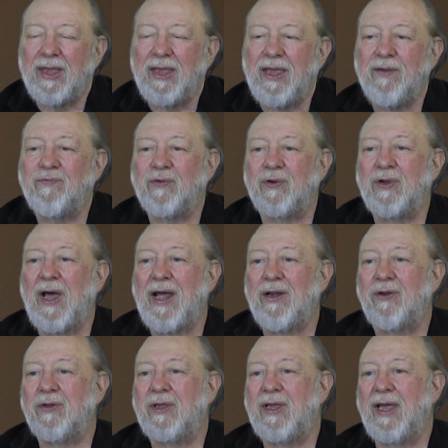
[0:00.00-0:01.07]
If you're not
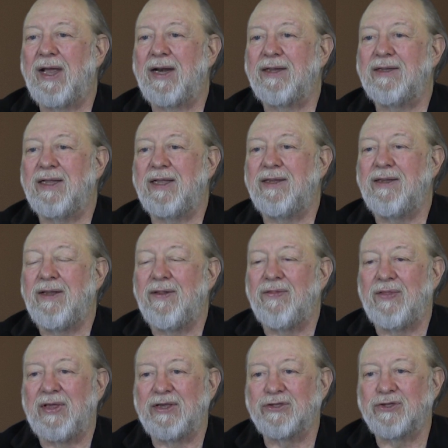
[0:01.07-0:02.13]
looking at it, then
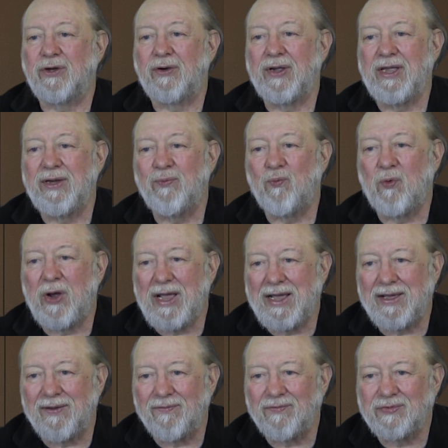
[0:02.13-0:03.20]
things are in
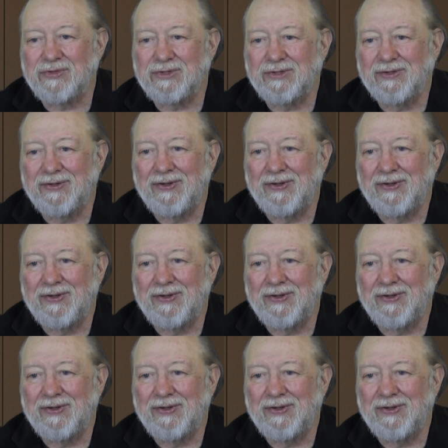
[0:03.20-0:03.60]
waves.